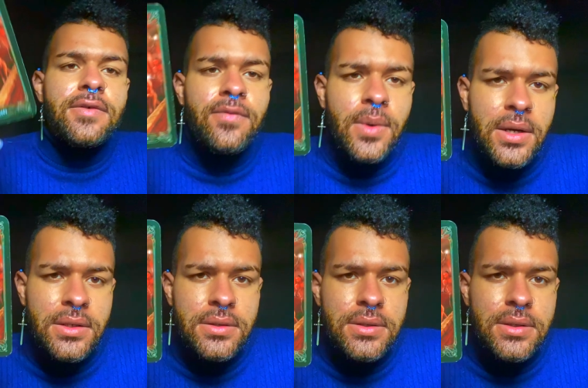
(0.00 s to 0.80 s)
of
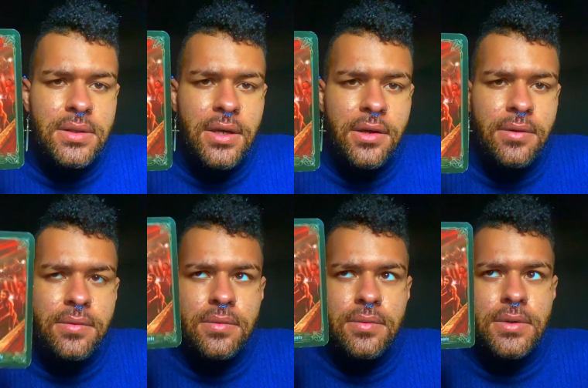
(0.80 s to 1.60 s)
Wands,
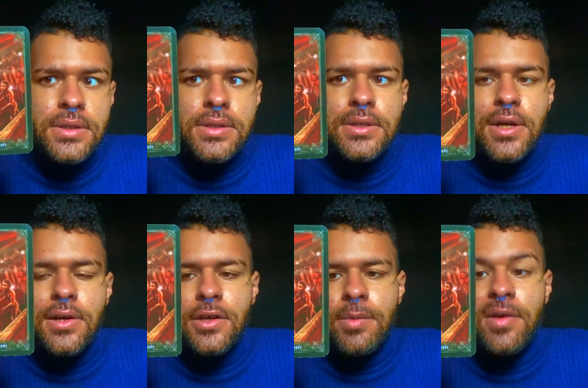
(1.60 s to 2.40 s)
Leo, this is
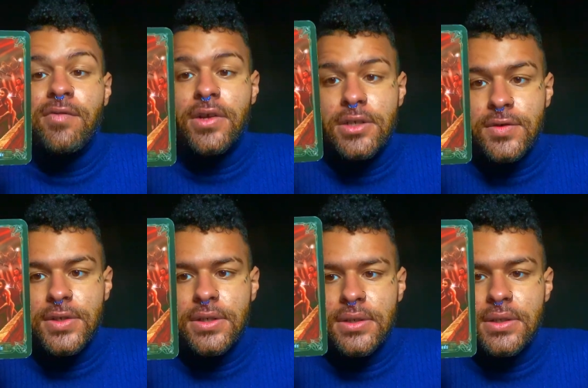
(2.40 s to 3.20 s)
talking about
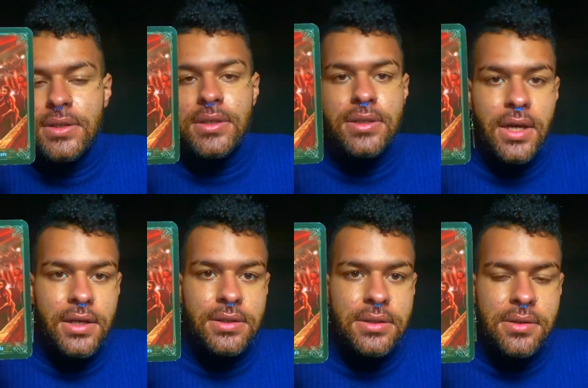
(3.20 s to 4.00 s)
victory and
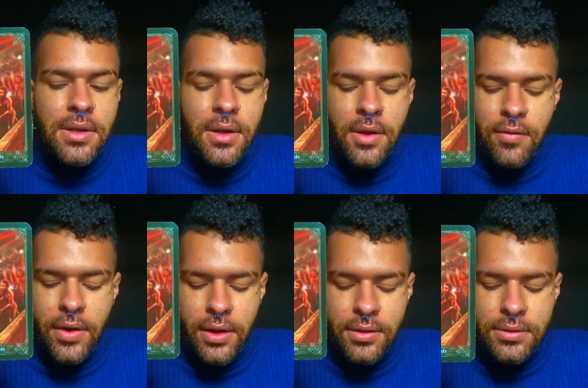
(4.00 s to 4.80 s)
success,
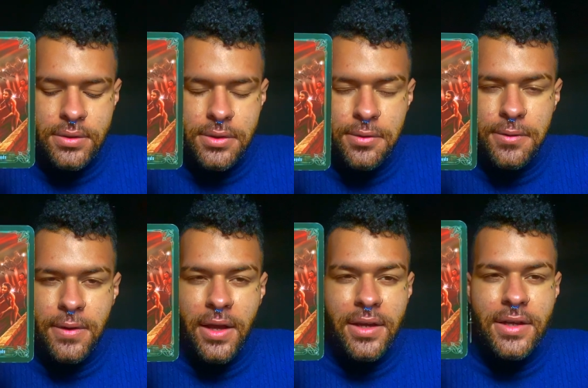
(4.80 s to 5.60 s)
right? So in
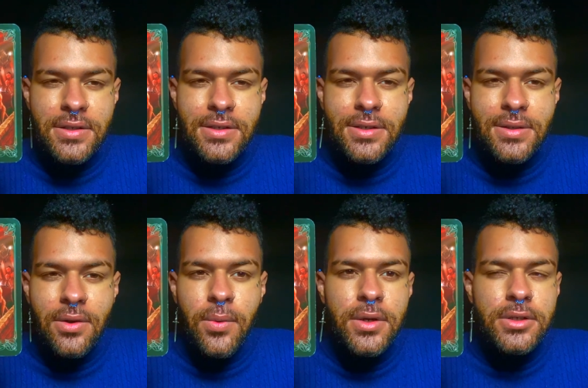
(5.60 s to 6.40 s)
that case, it's just like
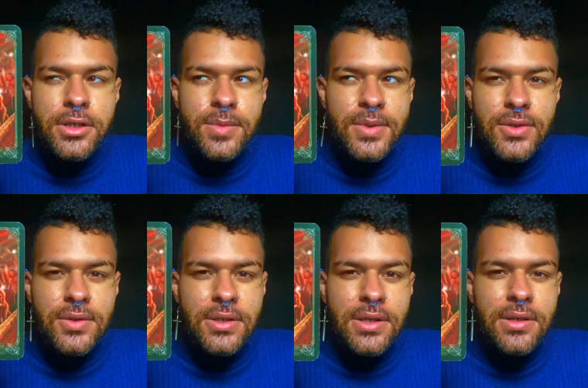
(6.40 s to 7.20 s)
what adjustments are
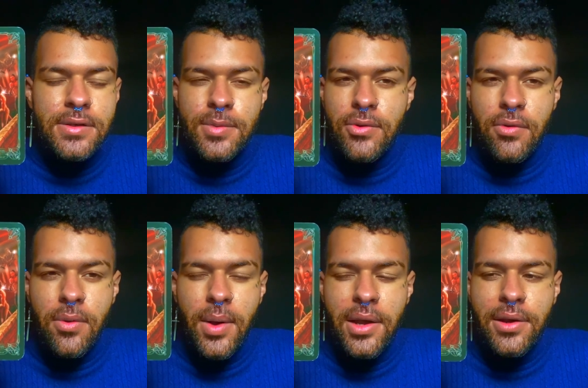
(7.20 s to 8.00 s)
needing to be
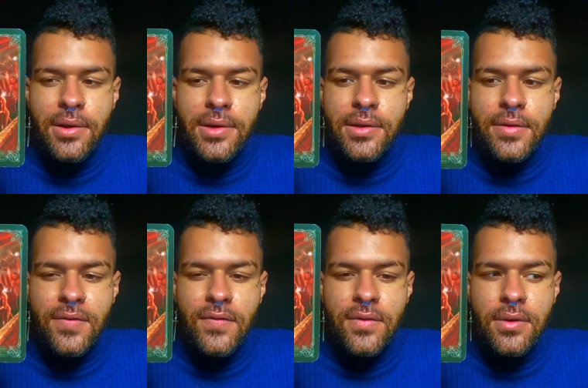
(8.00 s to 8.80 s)
required if,
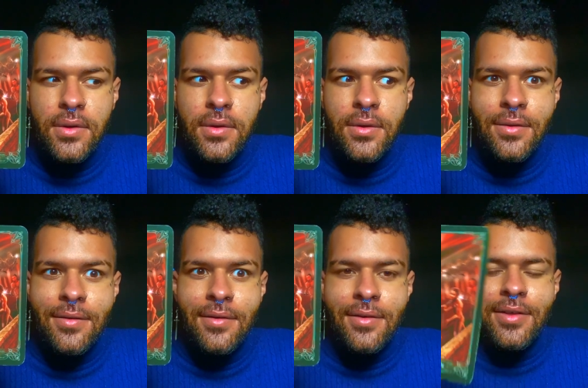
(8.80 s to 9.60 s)

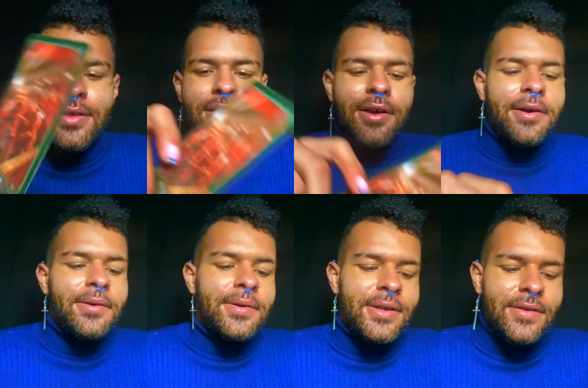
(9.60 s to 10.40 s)
you
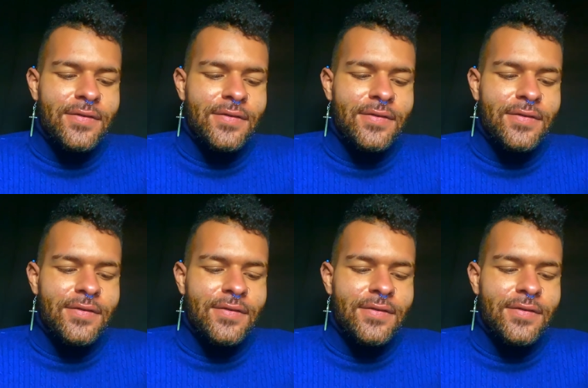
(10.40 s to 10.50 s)
know, if